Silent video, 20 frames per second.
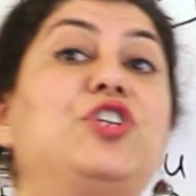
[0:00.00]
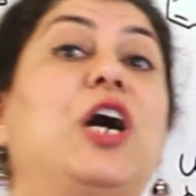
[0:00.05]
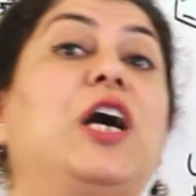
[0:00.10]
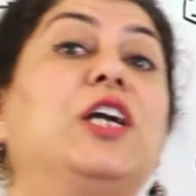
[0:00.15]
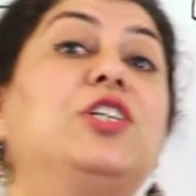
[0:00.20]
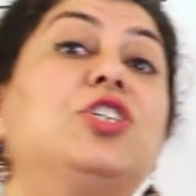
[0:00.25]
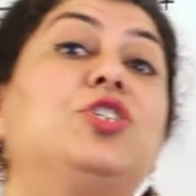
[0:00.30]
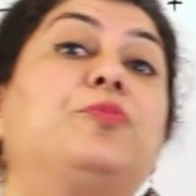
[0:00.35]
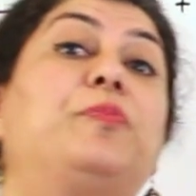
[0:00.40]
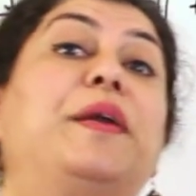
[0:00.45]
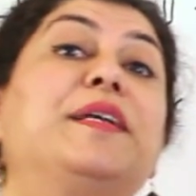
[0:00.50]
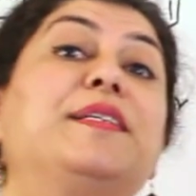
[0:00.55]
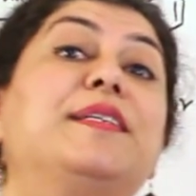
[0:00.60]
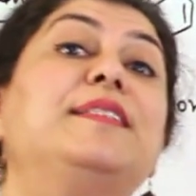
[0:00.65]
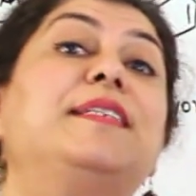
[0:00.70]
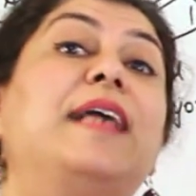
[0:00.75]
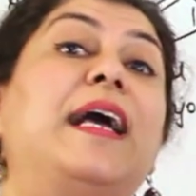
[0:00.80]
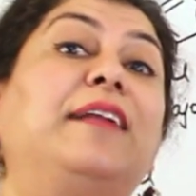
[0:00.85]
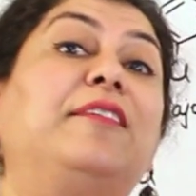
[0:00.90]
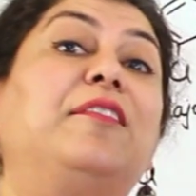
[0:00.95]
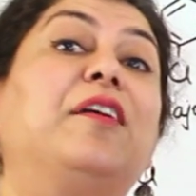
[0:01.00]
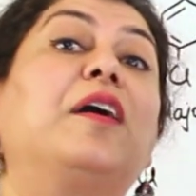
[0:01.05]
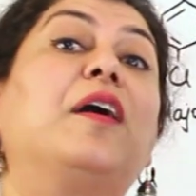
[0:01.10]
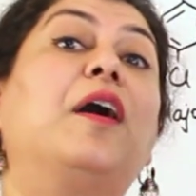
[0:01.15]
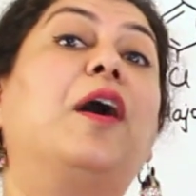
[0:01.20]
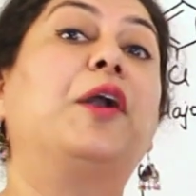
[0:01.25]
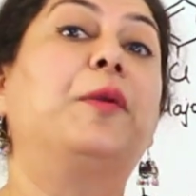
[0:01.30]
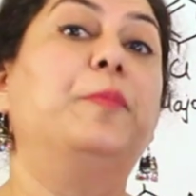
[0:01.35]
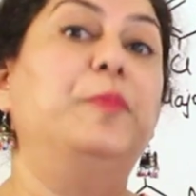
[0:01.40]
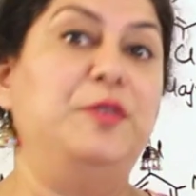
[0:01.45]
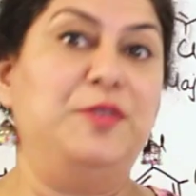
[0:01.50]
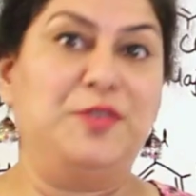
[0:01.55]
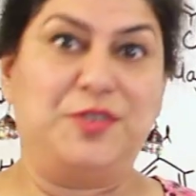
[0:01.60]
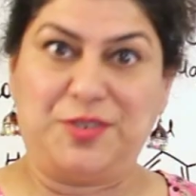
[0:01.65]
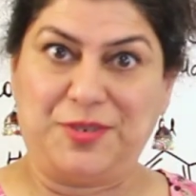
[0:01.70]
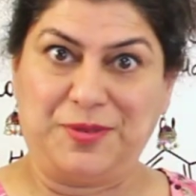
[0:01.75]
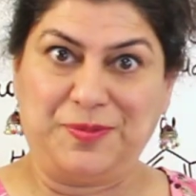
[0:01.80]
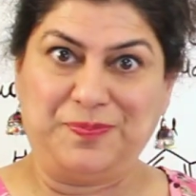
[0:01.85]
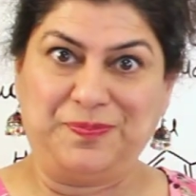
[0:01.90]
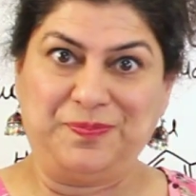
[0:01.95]
charge is present at the
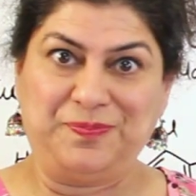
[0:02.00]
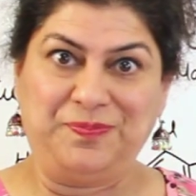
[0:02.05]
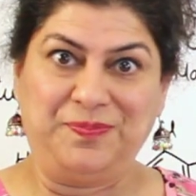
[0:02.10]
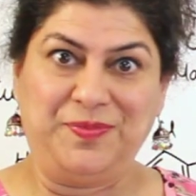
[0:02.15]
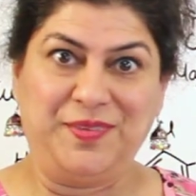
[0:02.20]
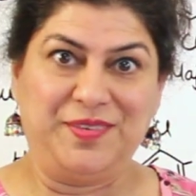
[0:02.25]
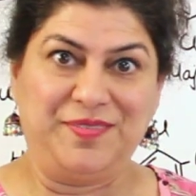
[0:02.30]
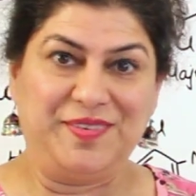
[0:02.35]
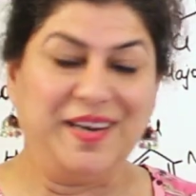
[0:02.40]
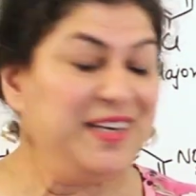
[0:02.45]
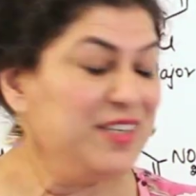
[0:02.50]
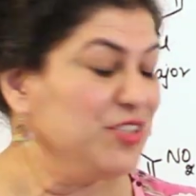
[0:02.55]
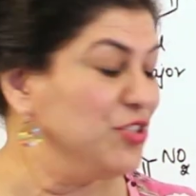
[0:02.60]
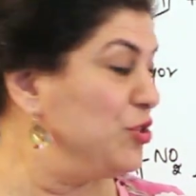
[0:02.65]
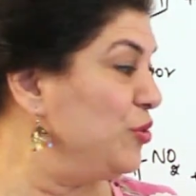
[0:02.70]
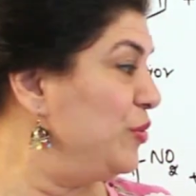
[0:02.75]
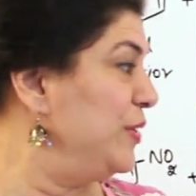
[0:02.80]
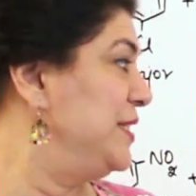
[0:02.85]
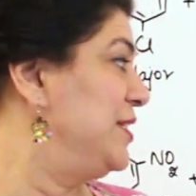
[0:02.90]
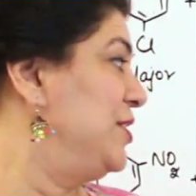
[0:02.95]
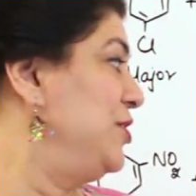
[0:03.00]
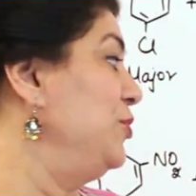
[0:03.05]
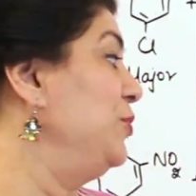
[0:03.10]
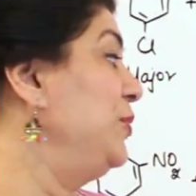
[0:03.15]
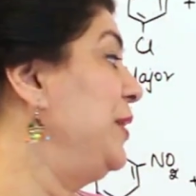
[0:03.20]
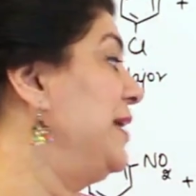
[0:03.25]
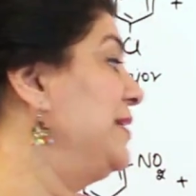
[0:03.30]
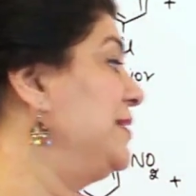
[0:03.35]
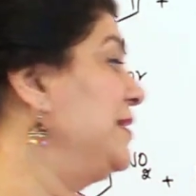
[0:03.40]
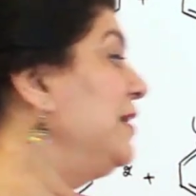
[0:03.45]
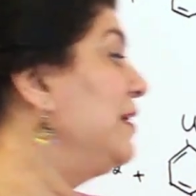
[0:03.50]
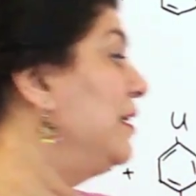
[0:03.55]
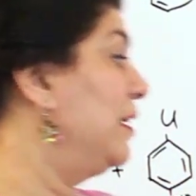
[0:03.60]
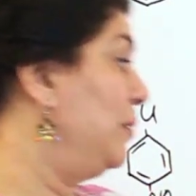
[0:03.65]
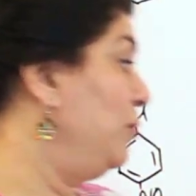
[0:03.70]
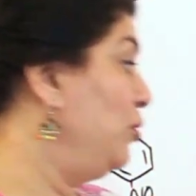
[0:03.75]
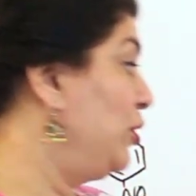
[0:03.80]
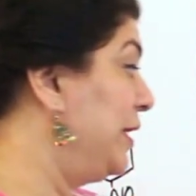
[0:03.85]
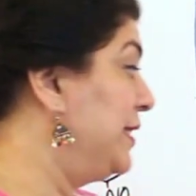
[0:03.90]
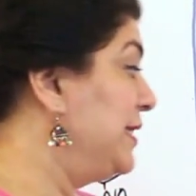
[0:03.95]
carbons, right? So it is known as the
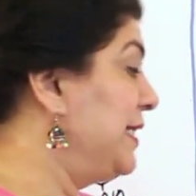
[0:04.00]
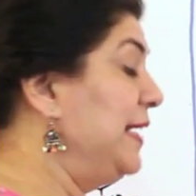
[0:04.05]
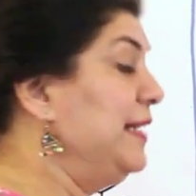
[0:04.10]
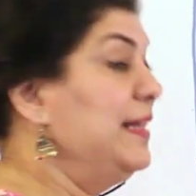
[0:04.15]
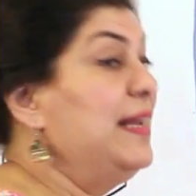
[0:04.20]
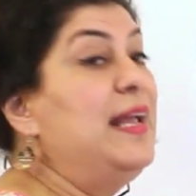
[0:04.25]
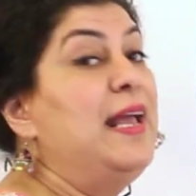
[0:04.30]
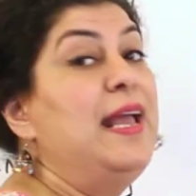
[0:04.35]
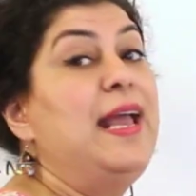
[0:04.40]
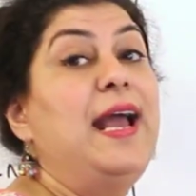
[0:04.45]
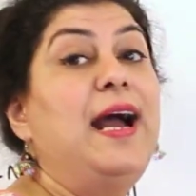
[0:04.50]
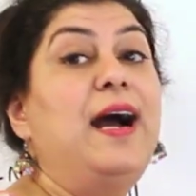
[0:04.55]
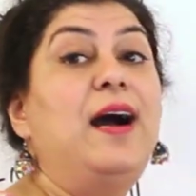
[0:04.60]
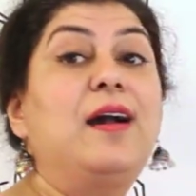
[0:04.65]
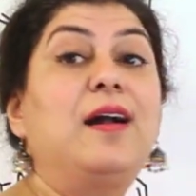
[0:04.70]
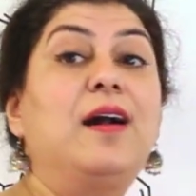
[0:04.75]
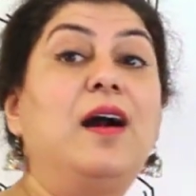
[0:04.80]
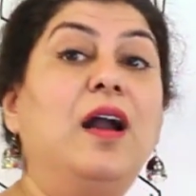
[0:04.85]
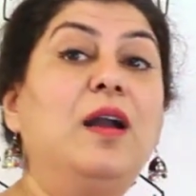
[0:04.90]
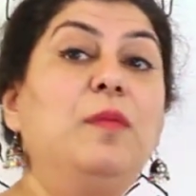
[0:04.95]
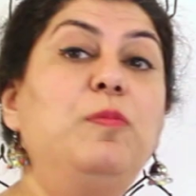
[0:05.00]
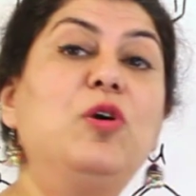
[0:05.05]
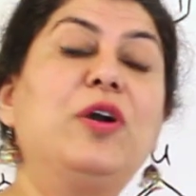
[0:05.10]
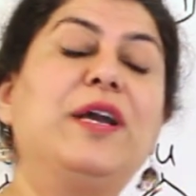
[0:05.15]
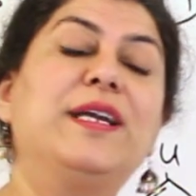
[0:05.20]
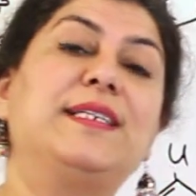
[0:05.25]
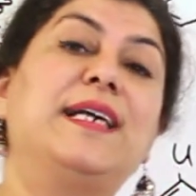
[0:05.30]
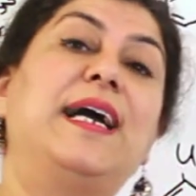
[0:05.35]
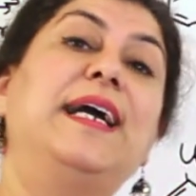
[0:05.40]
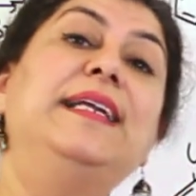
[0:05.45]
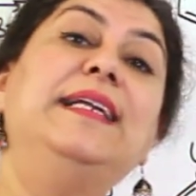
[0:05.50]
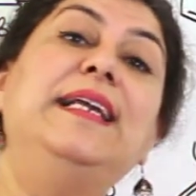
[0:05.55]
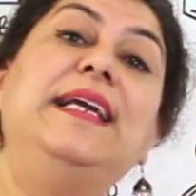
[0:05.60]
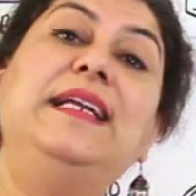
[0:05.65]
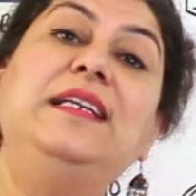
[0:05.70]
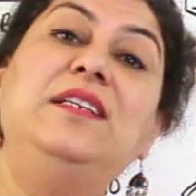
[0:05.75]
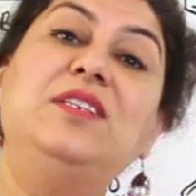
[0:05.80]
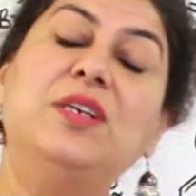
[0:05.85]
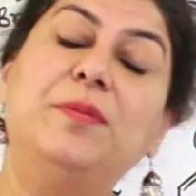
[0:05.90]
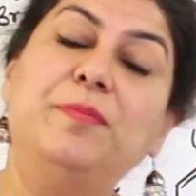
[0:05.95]
carbocation. A carbocation
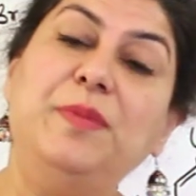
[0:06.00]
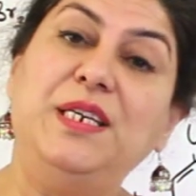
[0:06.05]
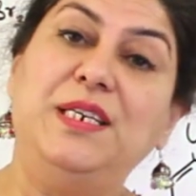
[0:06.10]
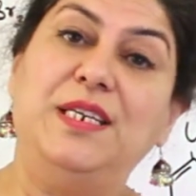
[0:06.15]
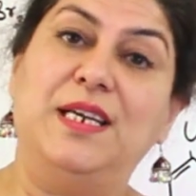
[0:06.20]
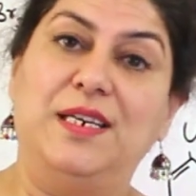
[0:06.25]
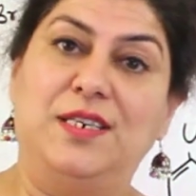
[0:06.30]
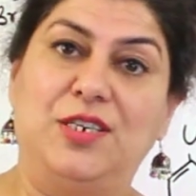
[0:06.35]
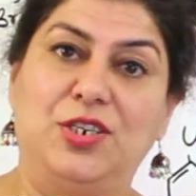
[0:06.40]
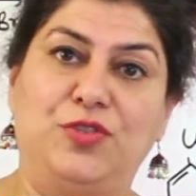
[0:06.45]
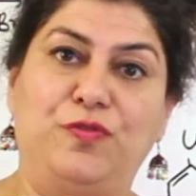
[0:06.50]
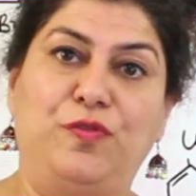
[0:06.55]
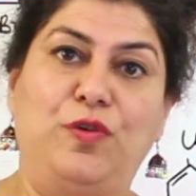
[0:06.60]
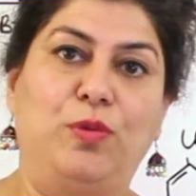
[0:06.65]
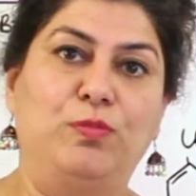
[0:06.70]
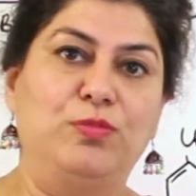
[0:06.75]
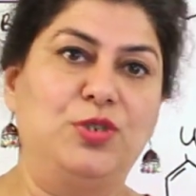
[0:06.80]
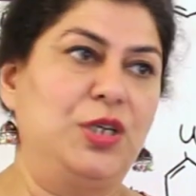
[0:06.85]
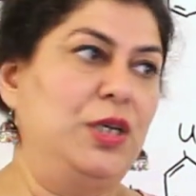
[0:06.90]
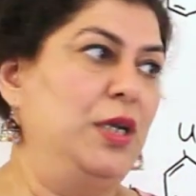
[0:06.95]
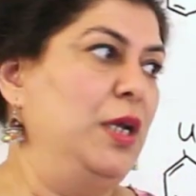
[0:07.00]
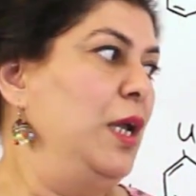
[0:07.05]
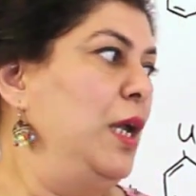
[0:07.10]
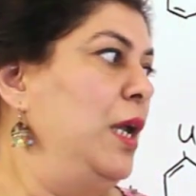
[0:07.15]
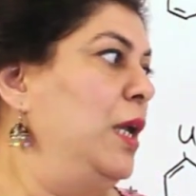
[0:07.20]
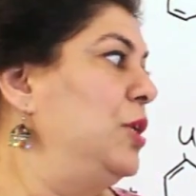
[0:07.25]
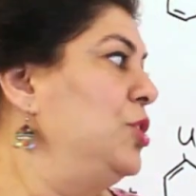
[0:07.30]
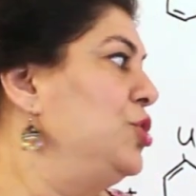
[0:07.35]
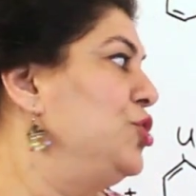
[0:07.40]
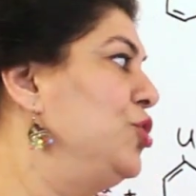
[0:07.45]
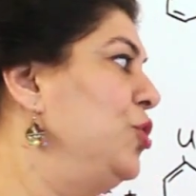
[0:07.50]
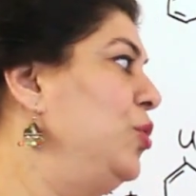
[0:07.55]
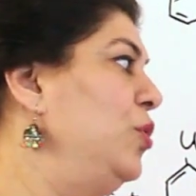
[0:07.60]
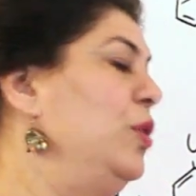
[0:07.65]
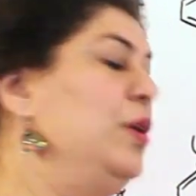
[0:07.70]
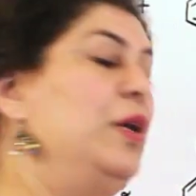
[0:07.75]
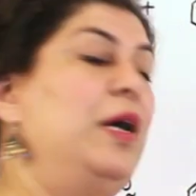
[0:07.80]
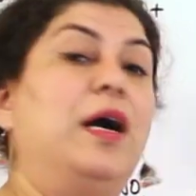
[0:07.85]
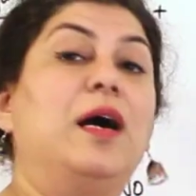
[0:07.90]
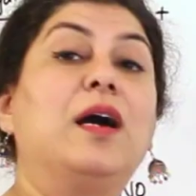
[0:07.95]
intermediate is formed.
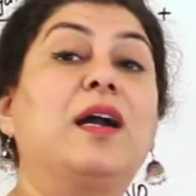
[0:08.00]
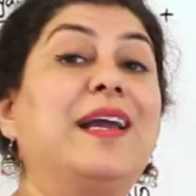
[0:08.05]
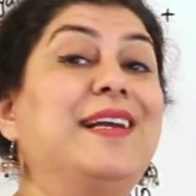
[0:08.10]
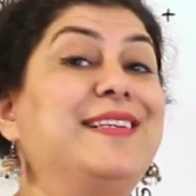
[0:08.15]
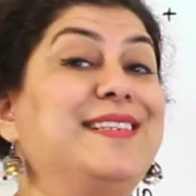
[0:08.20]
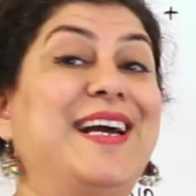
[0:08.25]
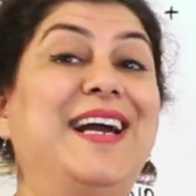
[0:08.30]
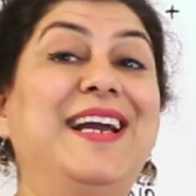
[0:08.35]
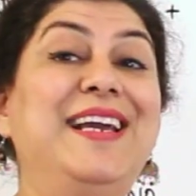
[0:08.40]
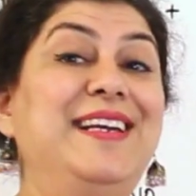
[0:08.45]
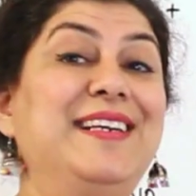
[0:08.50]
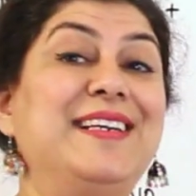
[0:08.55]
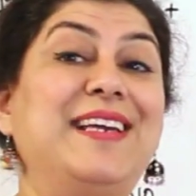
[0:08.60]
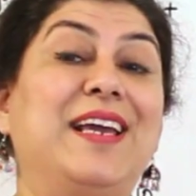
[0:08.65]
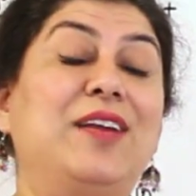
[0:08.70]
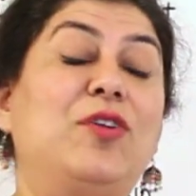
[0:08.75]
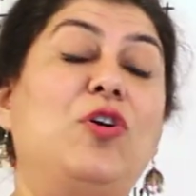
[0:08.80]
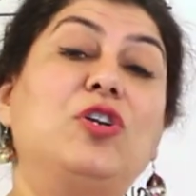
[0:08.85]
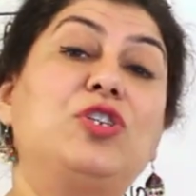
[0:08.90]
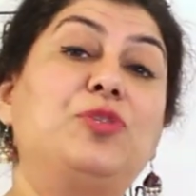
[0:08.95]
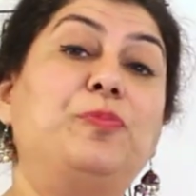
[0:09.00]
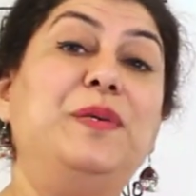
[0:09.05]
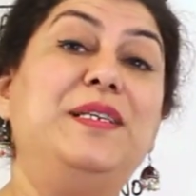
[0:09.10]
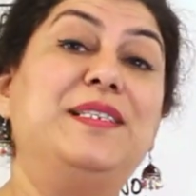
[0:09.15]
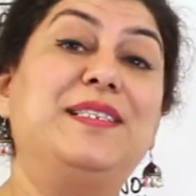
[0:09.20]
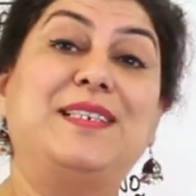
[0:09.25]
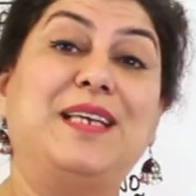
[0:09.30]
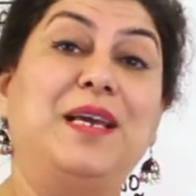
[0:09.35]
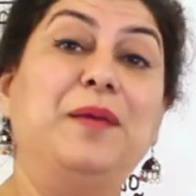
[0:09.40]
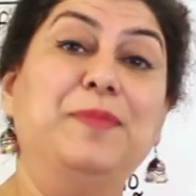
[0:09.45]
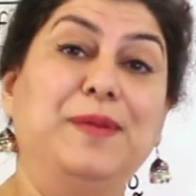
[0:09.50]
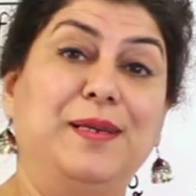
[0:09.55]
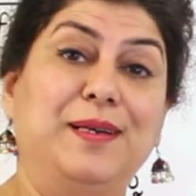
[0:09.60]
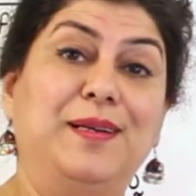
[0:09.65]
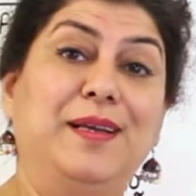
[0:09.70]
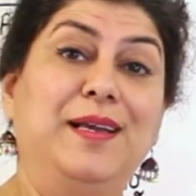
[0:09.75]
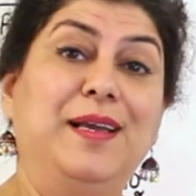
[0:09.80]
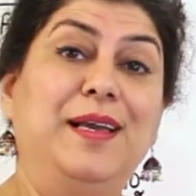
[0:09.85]
So a cation cannot be stable.